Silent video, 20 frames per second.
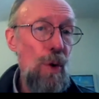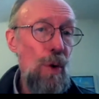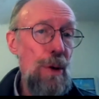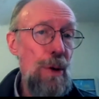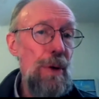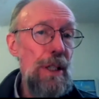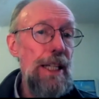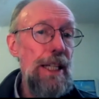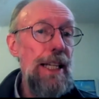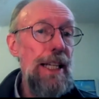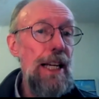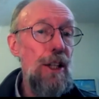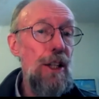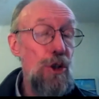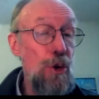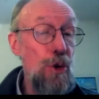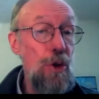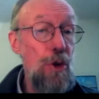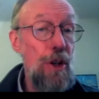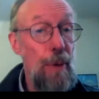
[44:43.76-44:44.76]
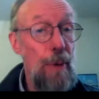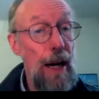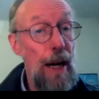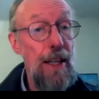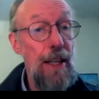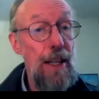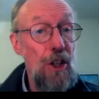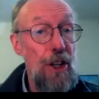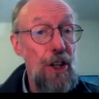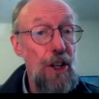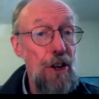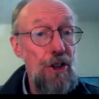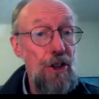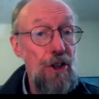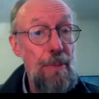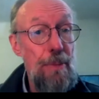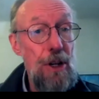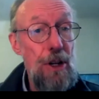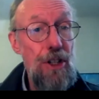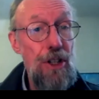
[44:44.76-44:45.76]
we really need a Truth and
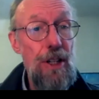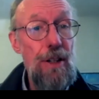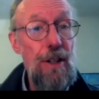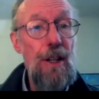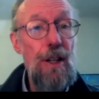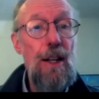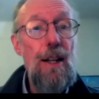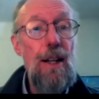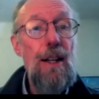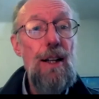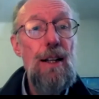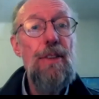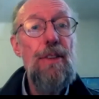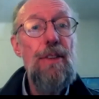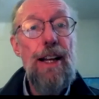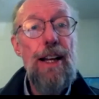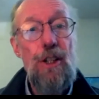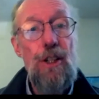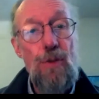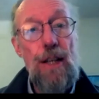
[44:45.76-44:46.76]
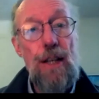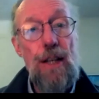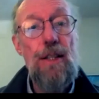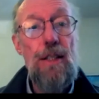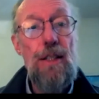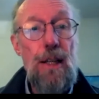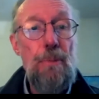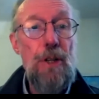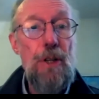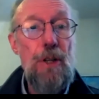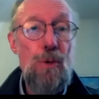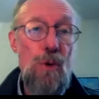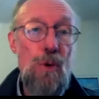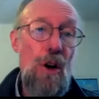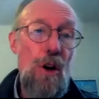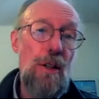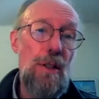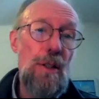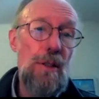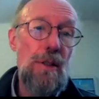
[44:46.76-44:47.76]
Reconciliation Commission that addresses some of the
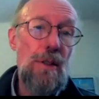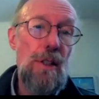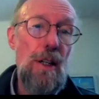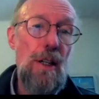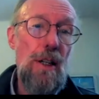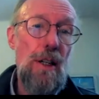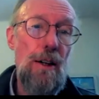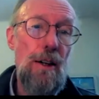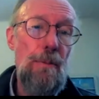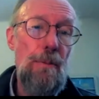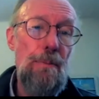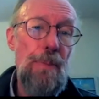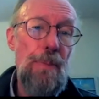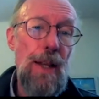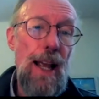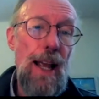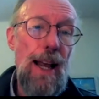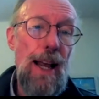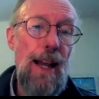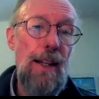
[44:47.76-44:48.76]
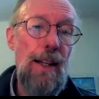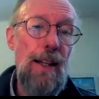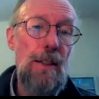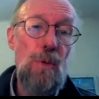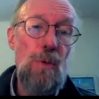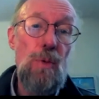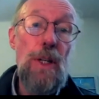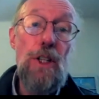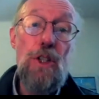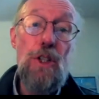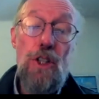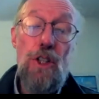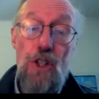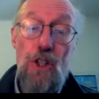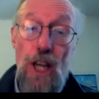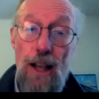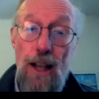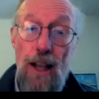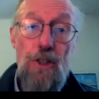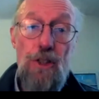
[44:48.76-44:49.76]
wrongs. And we should
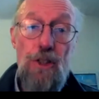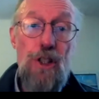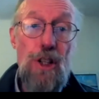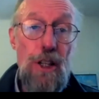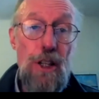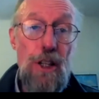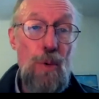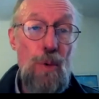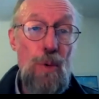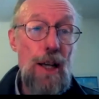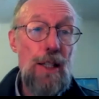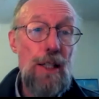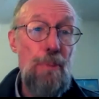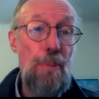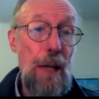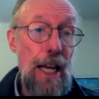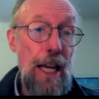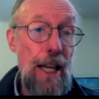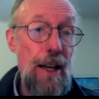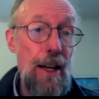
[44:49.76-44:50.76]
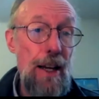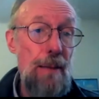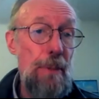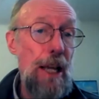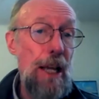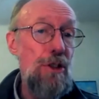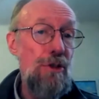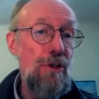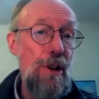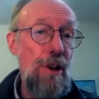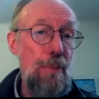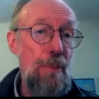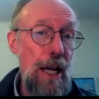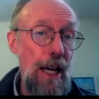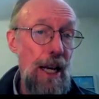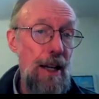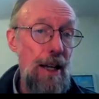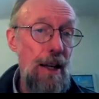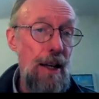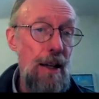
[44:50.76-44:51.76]
challenge the US media, mainstream
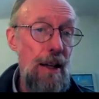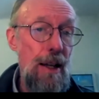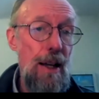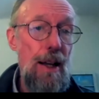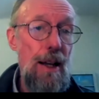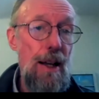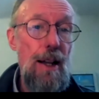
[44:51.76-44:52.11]
media,